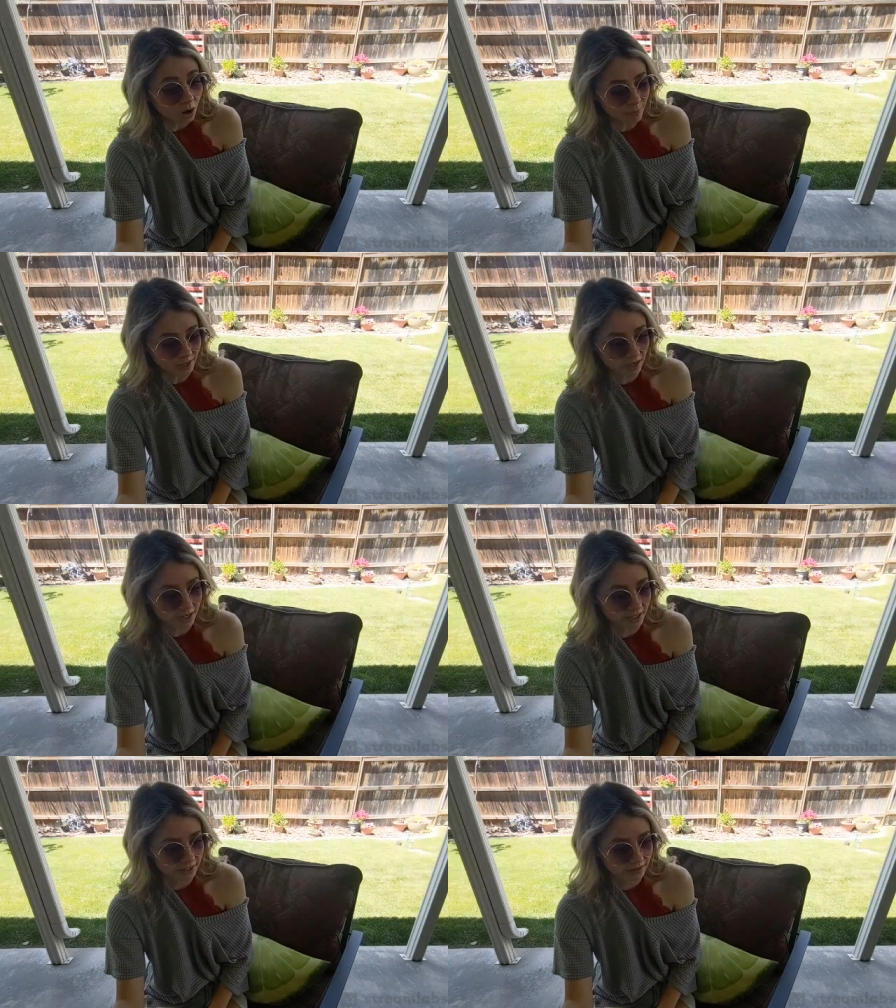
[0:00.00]
Oh my
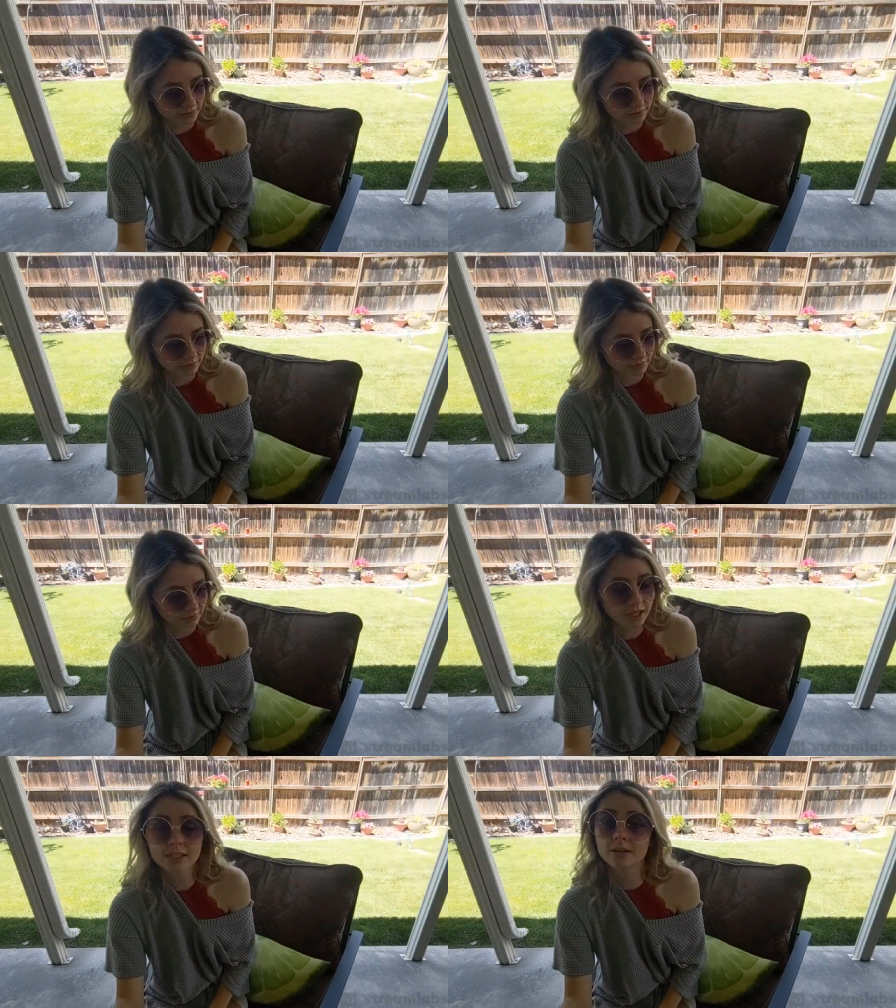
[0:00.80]
god.
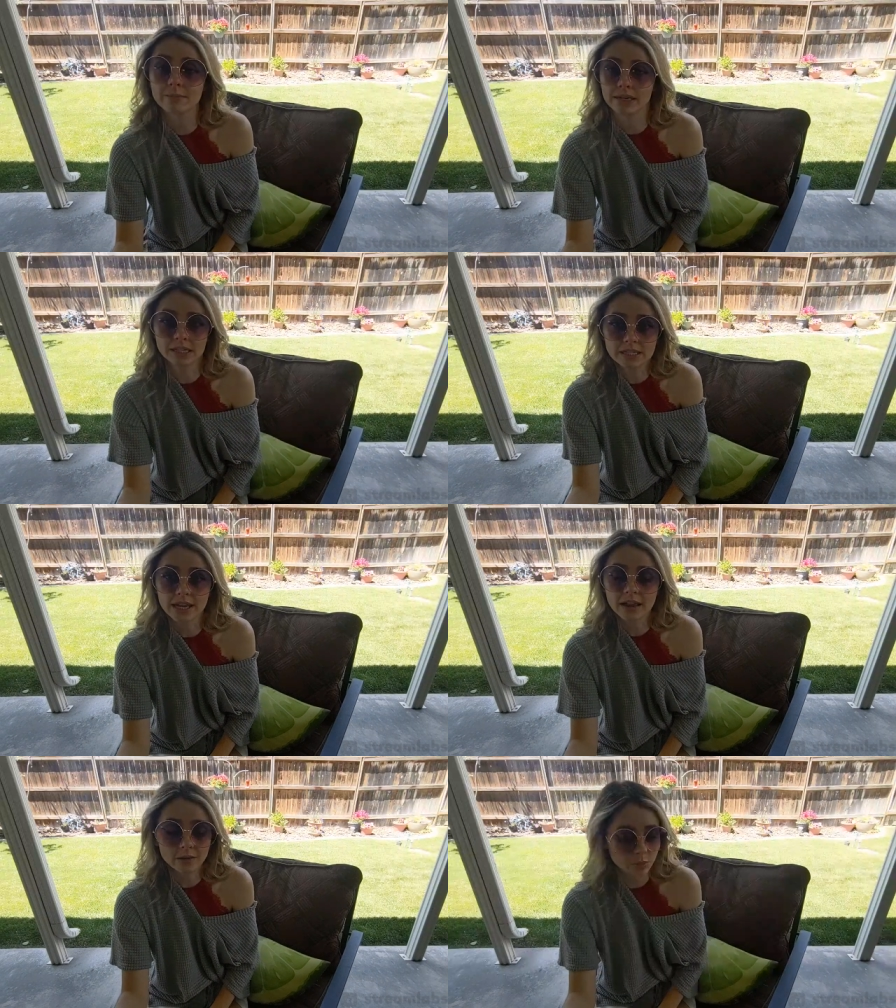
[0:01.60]
That's an amazing
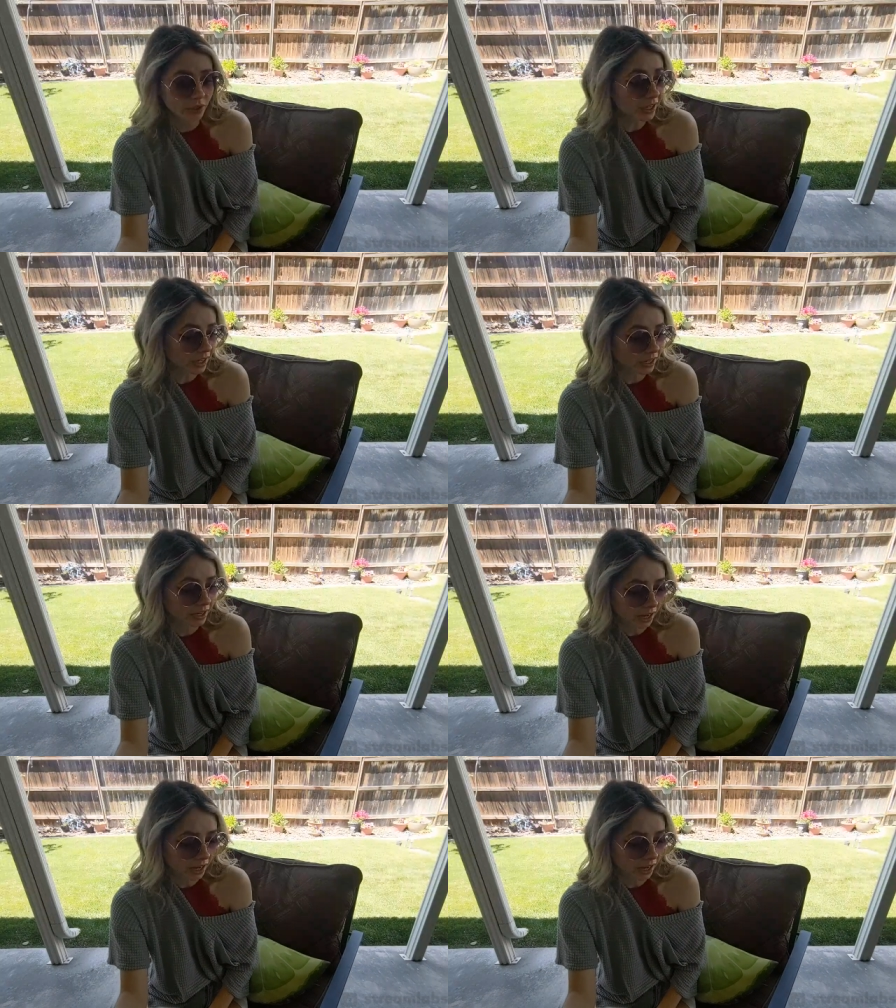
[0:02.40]
talent, Burke.